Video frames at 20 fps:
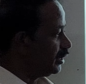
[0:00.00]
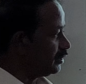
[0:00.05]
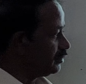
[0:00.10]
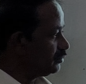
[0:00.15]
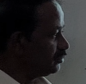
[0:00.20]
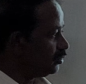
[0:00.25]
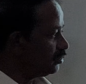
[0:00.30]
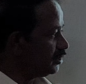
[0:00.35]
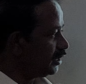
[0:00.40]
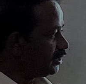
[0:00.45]

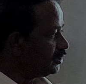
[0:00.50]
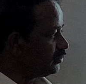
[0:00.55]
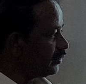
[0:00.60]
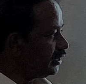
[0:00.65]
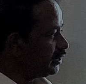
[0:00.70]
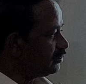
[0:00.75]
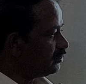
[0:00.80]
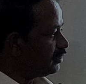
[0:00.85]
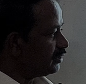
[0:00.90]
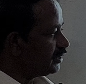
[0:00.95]
here. So that's
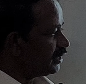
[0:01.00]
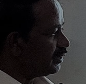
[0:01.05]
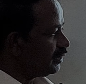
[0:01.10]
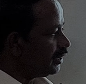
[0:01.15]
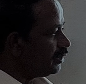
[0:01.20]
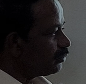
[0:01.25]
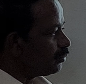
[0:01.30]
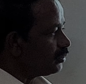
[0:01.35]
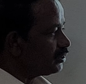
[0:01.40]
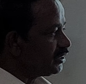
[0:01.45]
why it's written
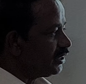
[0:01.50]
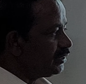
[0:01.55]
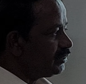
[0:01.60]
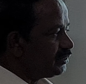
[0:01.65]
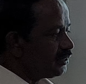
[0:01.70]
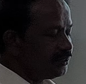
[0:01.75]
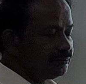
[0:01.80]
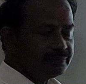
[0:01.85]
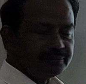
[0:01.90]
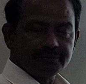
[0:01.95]
here
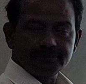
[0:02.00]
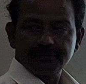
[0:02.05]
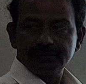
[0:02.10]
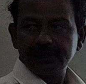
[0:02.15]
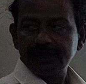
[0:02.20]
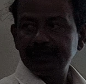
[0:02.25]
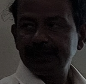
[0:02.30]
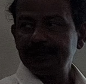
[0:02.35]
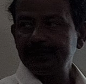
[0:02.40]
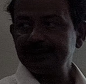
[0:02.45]
cosine term
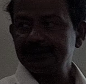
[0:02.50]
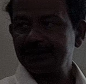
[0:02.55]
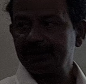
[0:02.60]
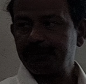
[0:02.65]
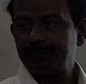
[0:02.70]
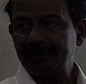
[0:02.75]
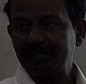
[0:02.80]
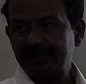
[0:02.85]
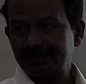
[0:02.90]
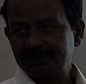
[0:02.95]

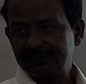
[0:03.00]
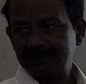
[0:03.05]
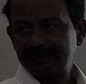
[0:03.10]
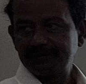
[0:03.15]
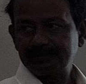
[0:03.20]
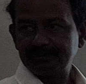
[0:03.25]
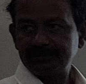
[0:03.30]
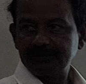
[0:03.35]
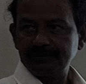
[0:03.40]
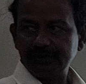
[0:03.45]
disappears.
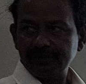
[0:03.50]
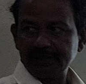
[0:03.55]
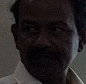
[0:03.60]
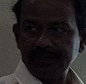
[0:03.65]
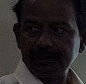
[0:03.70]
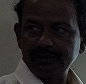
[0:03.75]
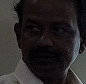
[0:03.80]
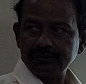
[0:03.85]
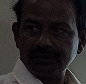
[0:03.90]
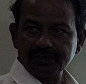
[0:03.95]

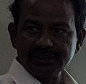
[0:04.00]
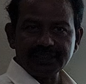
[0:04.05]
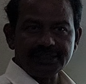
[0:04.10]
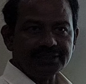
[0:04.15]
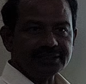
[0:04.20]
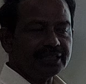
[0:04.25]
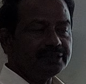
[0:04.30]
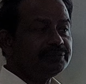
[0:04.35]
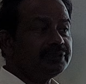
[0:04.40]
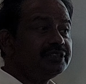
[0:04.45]
Okay,
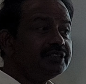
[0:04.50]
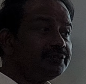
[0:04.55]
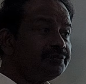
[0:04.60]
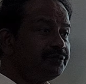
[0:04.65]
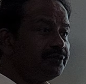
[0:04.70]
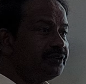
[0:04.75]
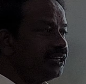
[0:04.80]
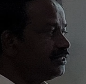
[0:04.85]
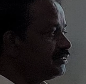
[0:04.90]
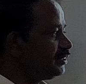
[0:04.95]
cosine term in the
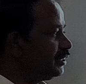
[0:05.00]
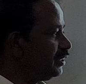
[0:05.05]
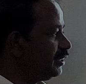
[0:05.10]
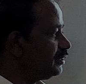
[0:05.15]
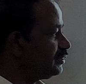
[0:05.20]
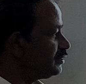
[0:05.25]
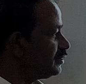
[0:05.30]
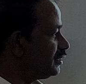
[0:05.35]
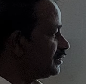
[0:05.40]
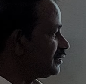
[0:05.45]
Fourier
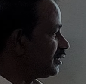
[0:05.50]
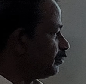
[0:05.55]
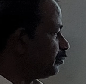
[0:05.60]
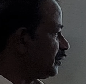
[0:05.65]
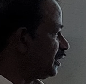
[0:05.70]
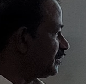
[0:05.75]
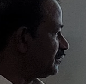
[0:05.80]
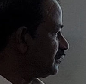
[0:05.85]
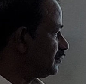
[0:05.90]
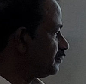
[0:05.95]
series
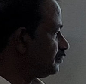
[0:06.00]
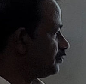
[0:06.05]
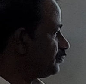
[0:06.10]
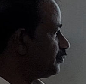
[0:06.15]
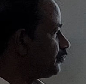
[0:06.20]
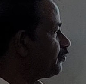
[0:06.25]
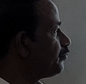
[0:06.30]
disappears.